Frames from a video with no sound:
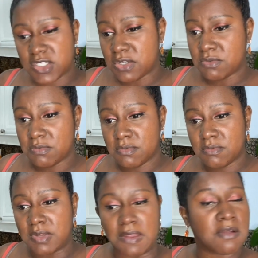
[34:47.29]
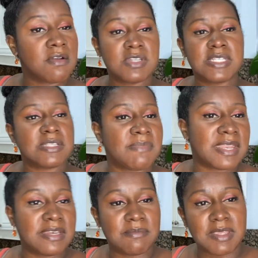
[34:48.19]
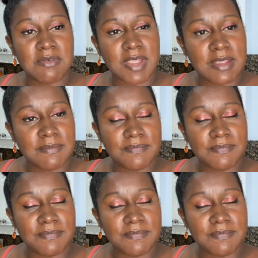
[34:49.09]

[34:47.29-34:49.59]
you, encouraging somebody to be great,